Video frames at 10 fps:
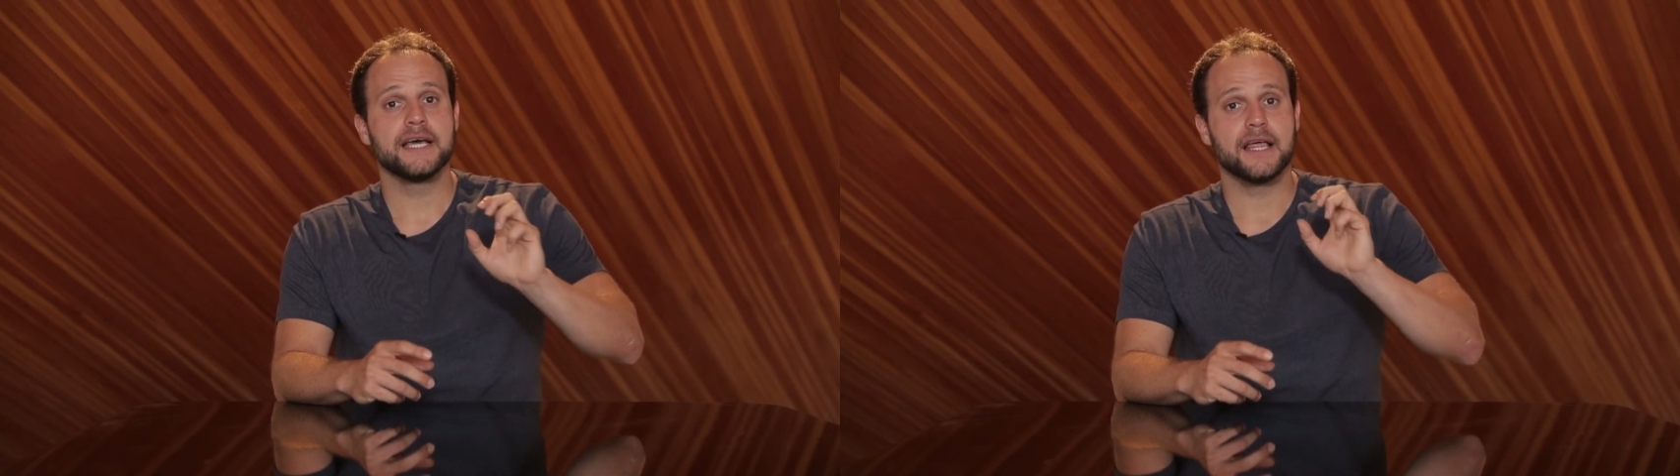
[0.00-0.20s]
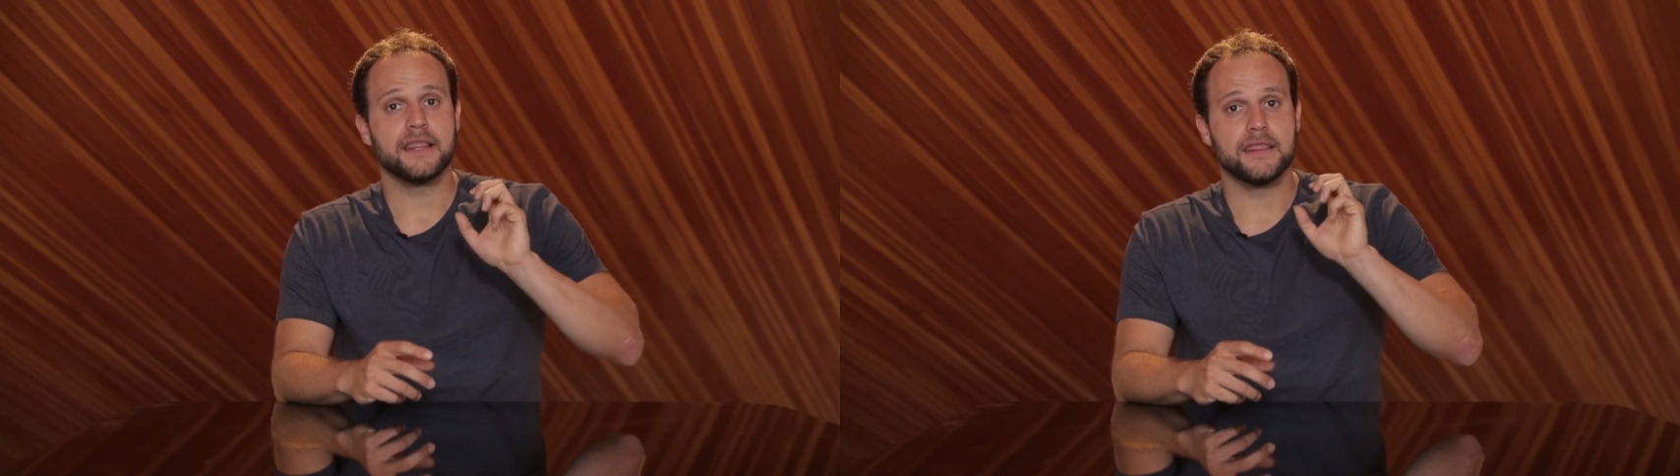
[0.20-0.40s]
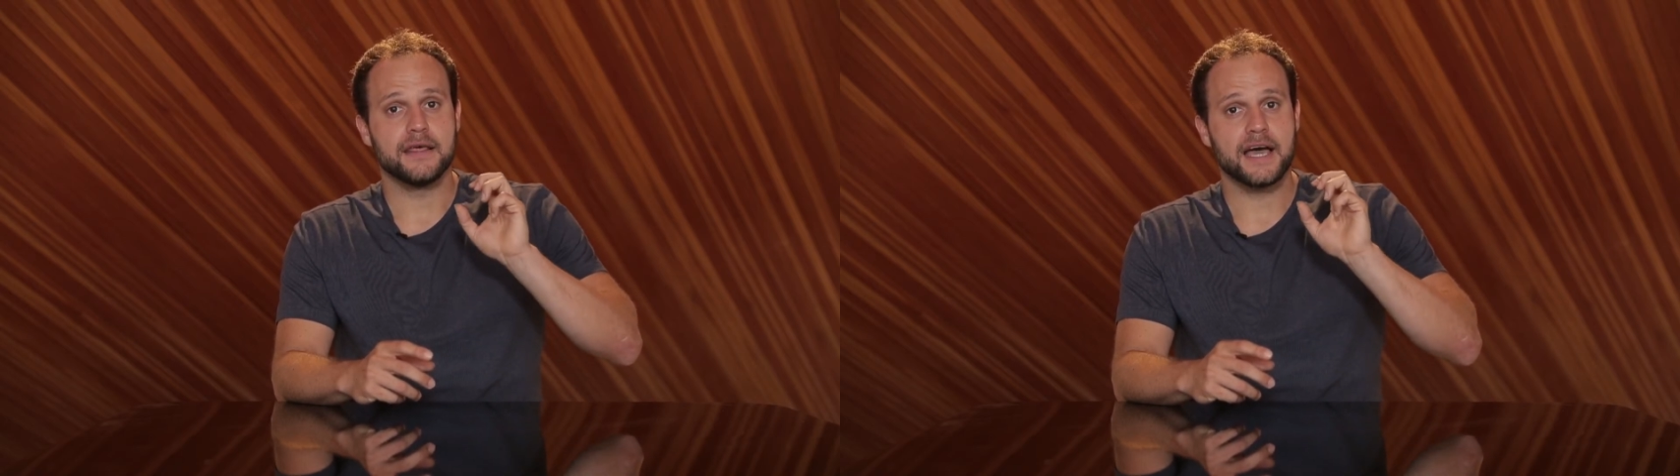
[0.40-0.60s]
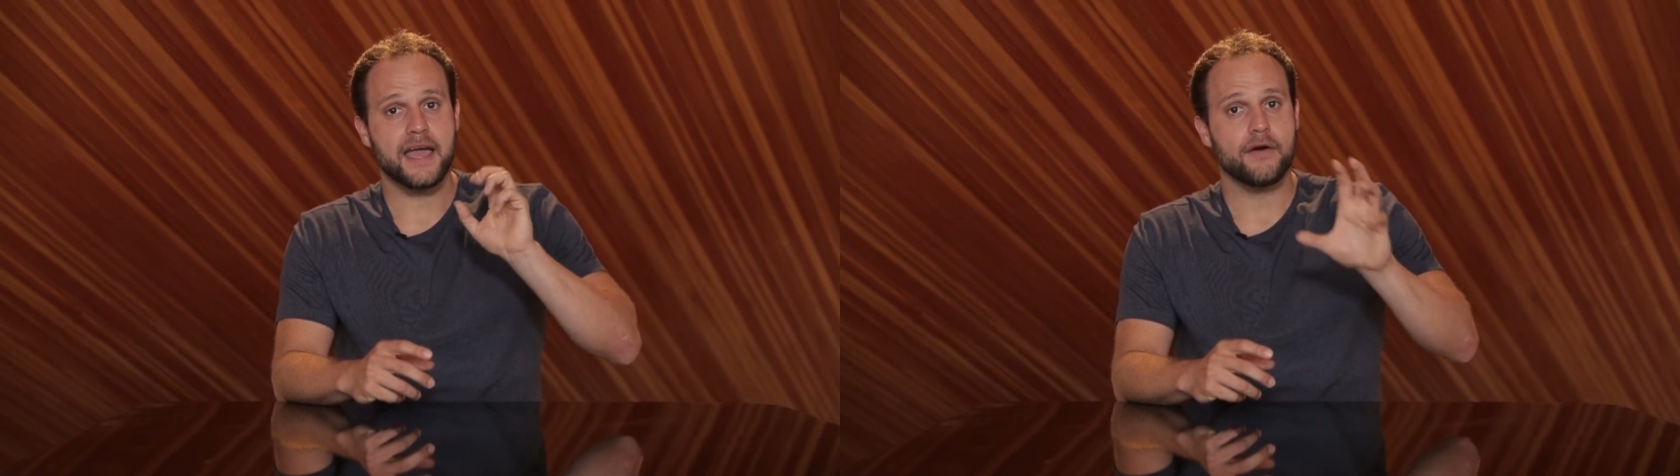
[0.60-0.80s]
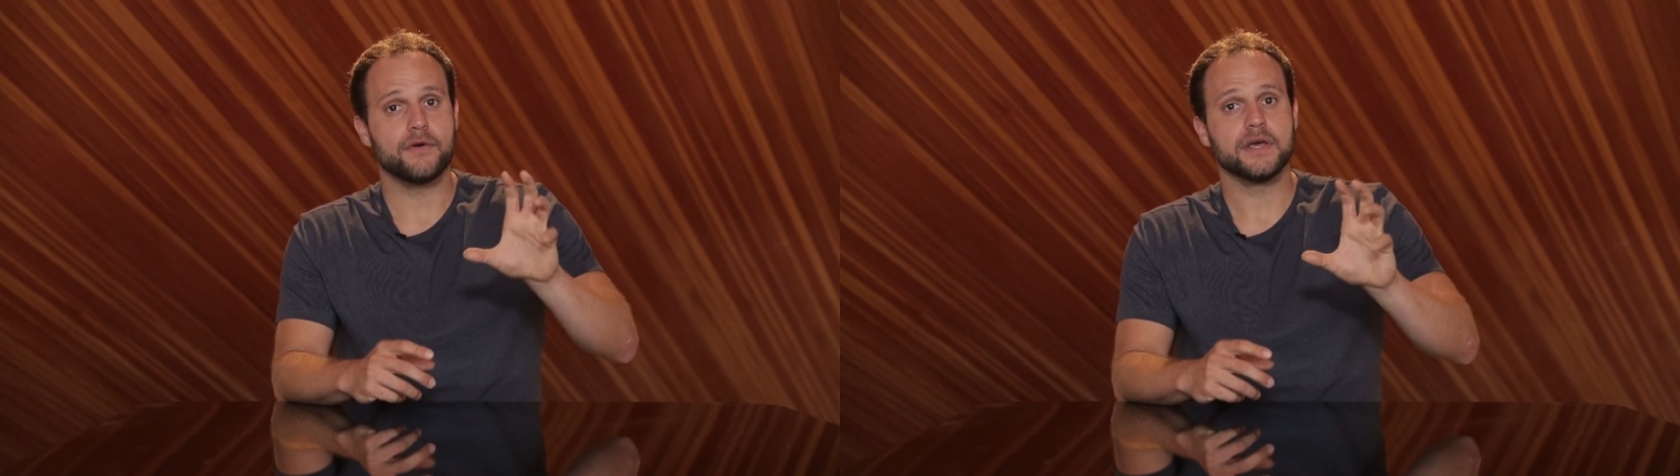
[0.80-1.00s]
the
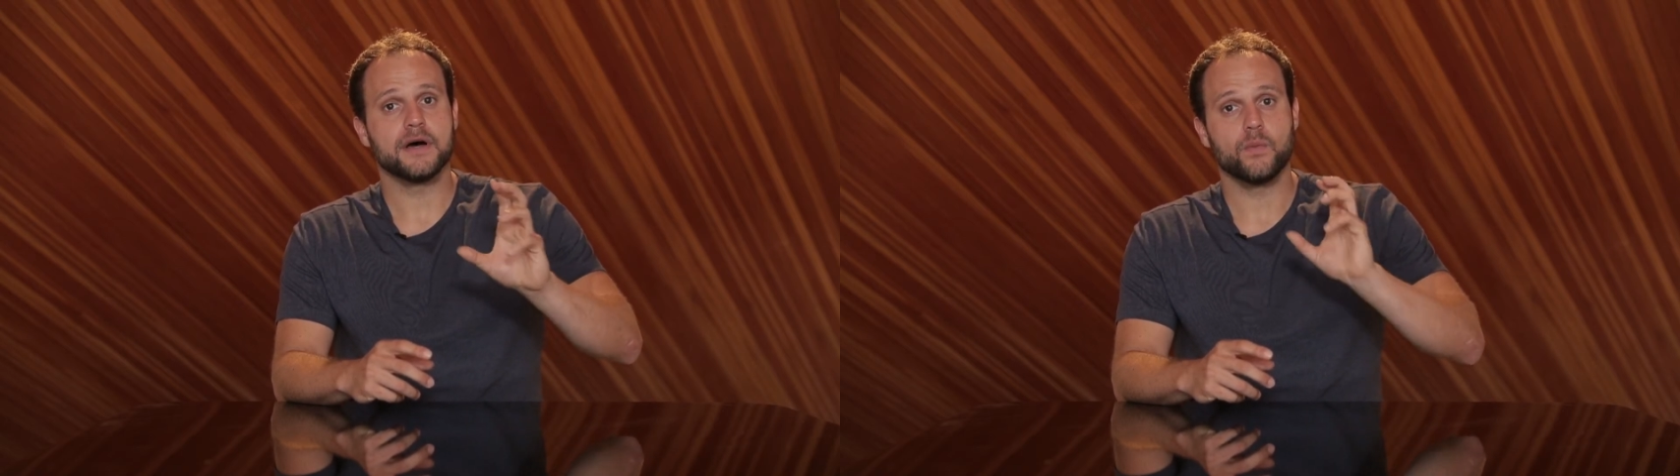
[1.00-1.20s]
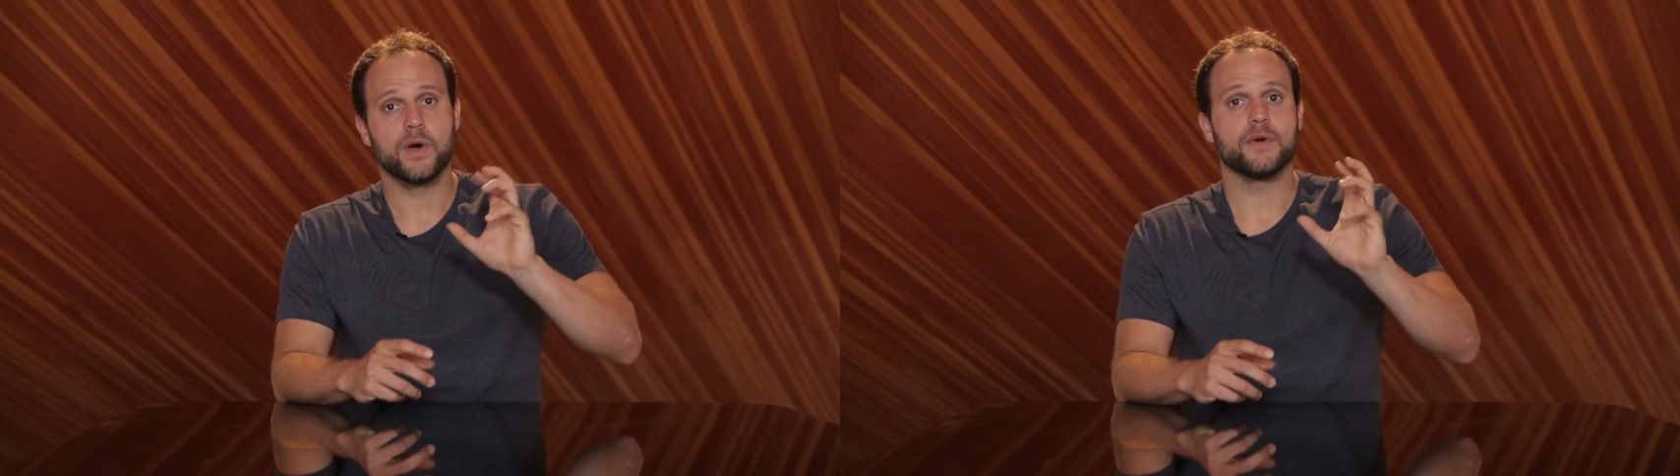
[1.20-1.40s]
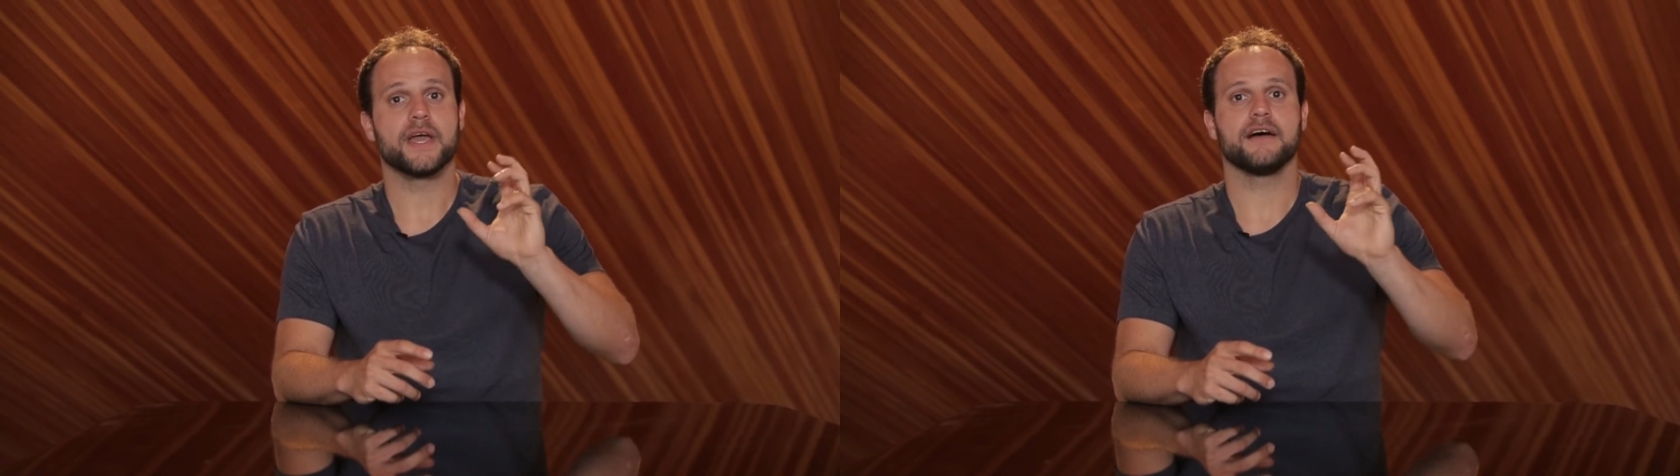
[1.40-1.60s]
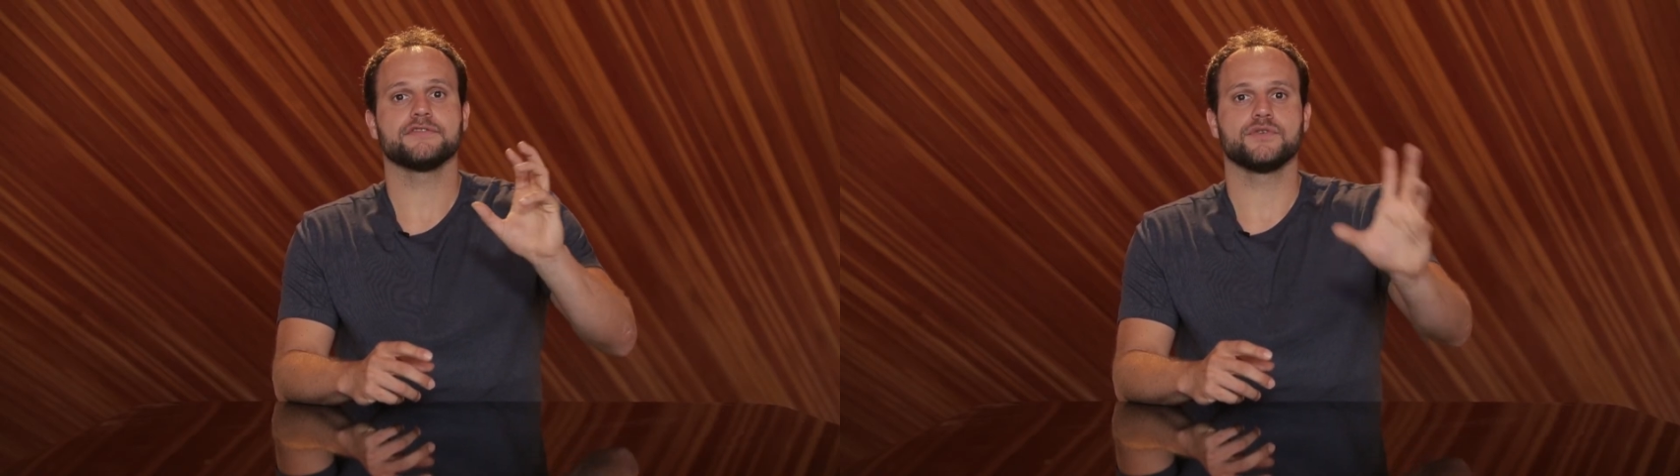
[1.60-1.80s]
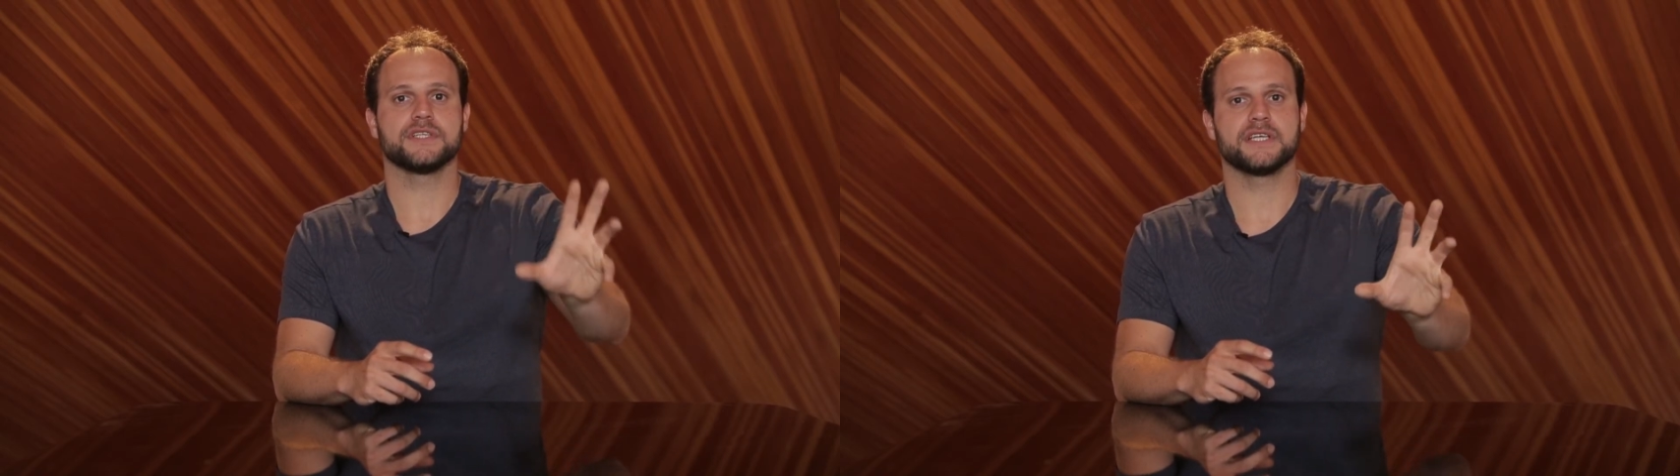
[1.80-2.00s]
area where we have
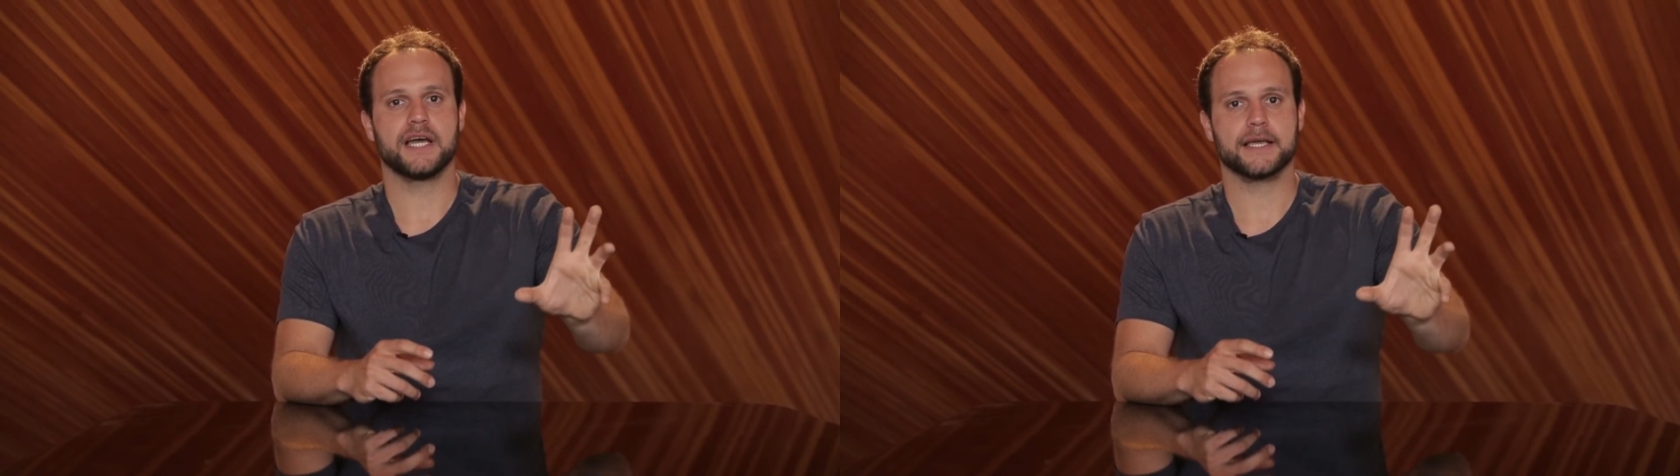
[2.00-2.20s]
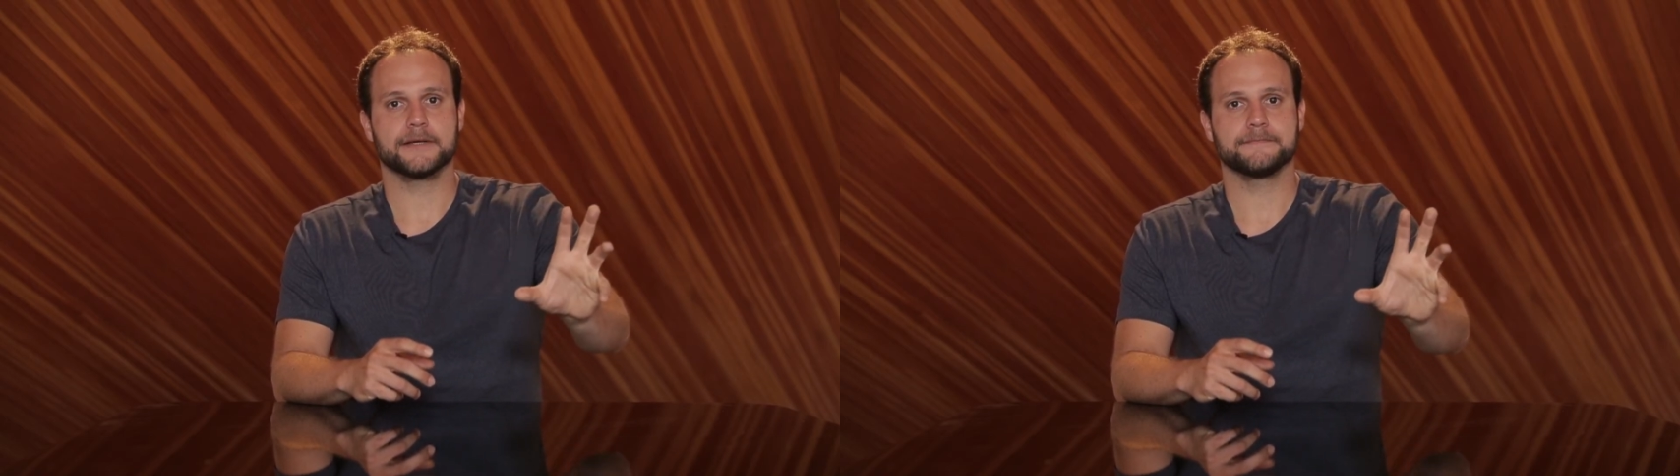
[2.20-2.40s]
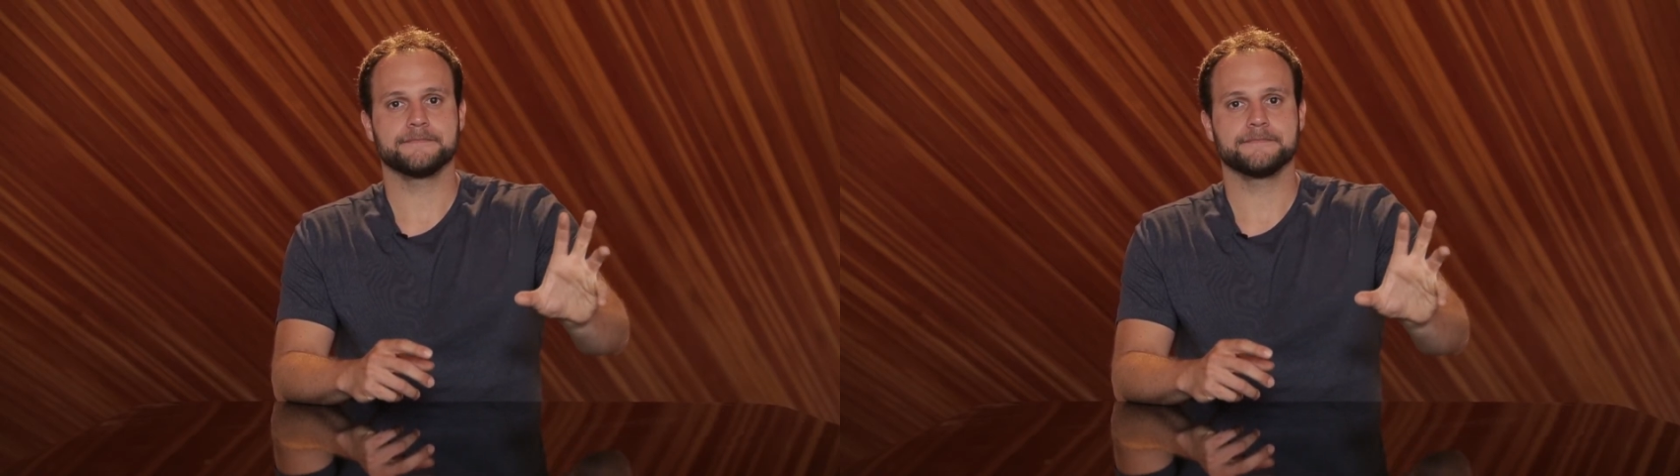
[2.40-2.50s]
to attack.